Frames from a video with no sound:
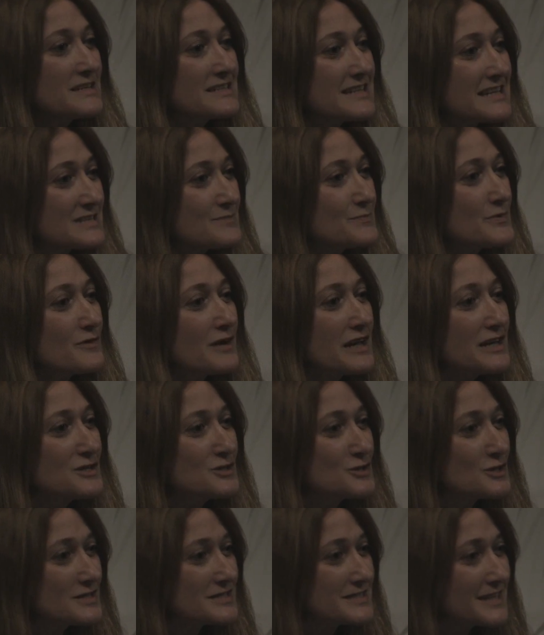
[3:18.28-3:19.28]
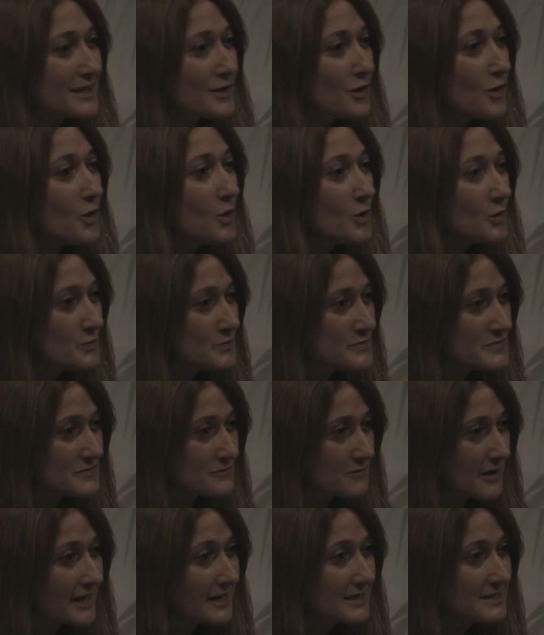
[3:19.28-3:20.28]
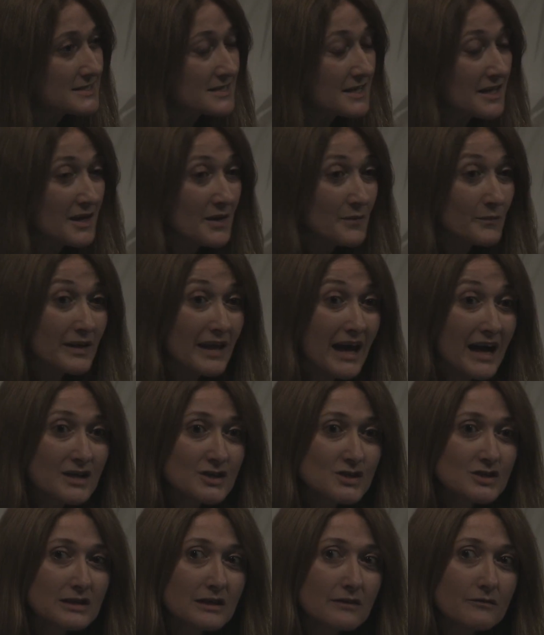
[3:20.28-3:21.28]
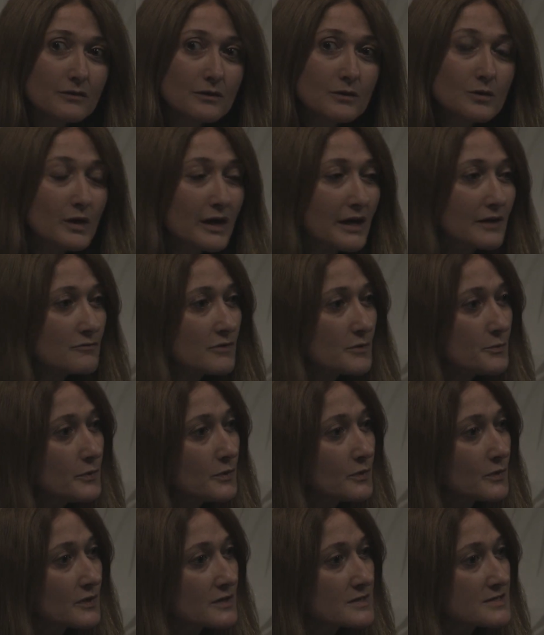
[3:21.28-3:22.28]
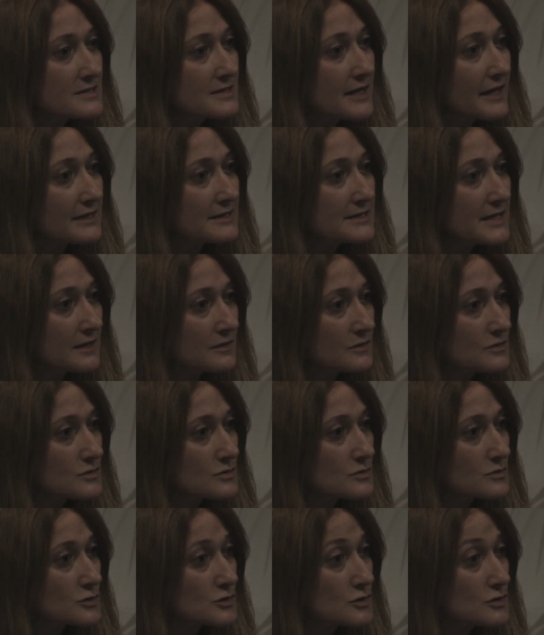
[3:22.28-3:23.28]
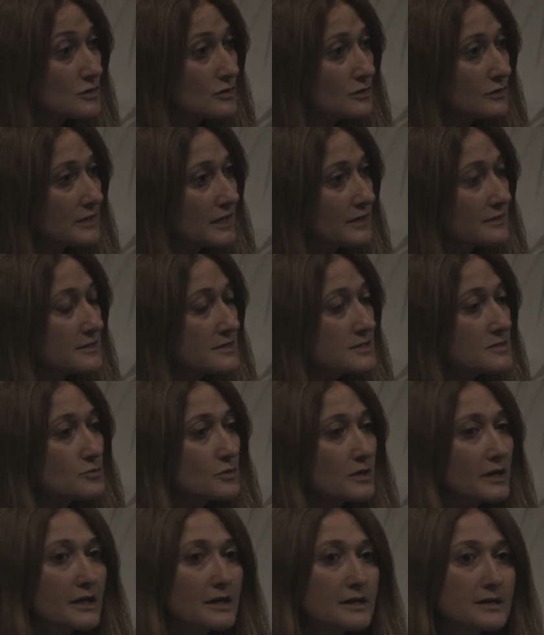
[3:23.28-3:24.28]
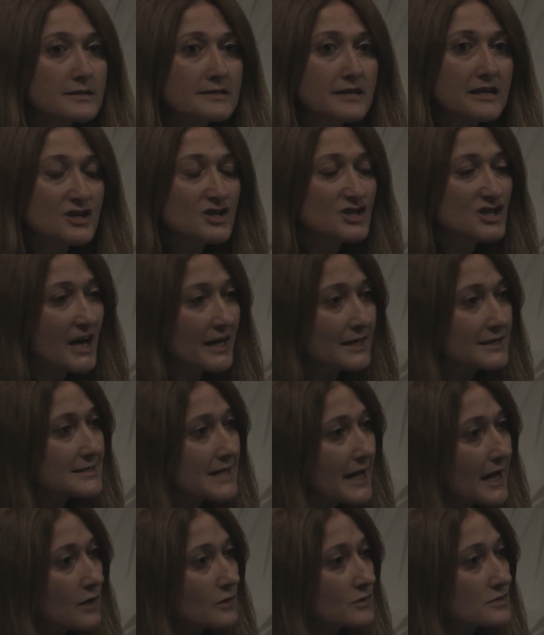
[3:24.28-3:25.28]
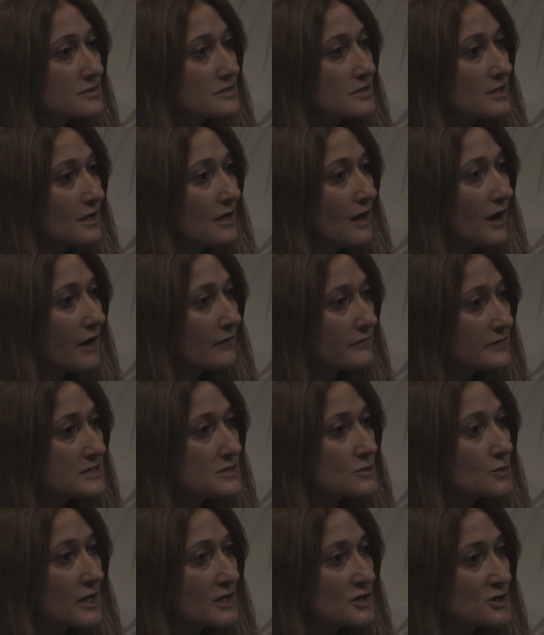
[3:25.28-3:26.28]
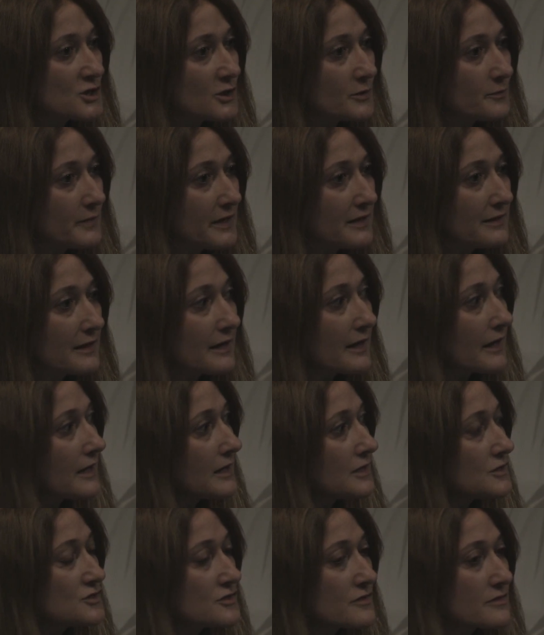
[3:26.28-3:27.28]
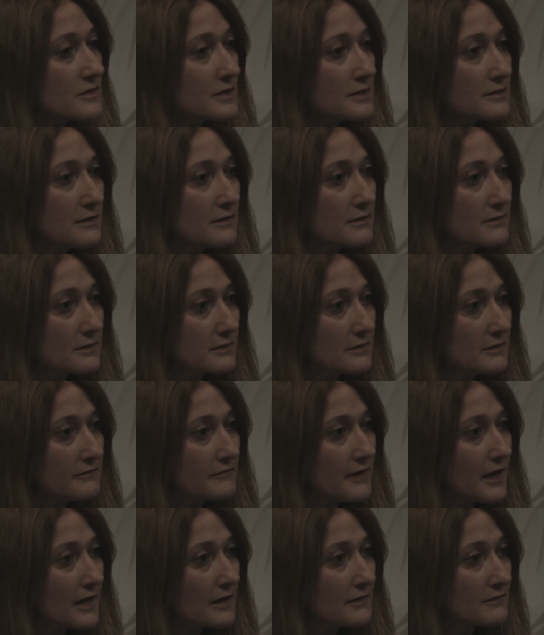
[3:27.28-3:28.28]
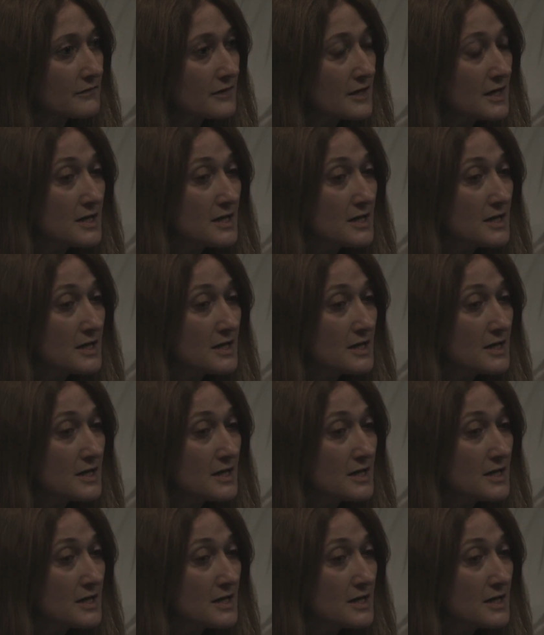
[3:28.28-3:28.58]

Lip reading: aspirations and hopes, right? But actually, if you look at reports, they tend to show that these workers are checked out of the sweatshop by the age 30, 35.